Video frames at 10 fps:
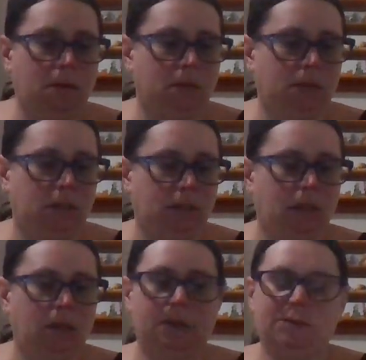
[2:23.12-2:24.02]

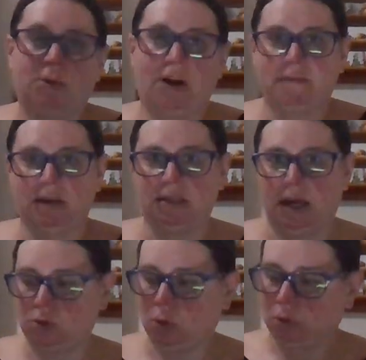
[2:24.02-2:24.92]
see. I don't have
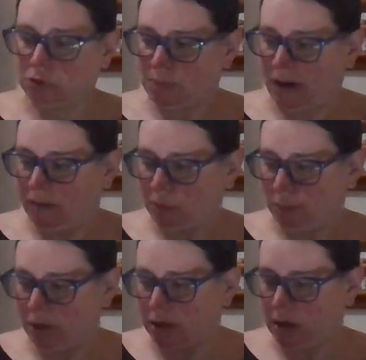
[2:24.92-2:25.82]
exact totals, but I will
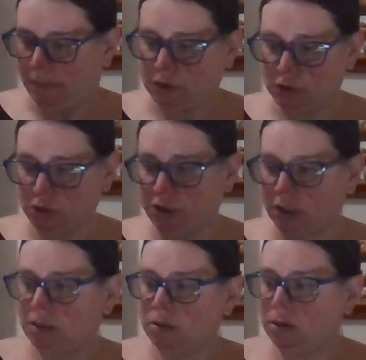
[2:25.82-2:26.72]
put it on the
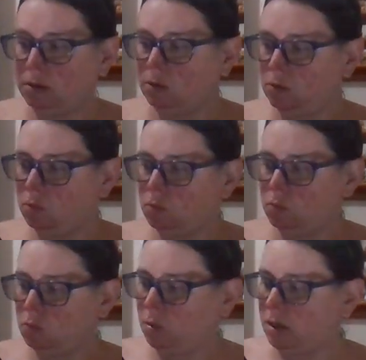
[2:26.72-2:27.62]
screen
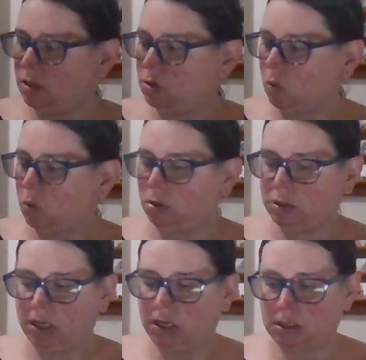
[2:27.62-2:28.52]
what the total
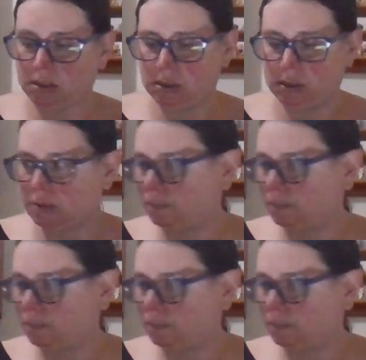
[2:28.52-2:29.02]
is.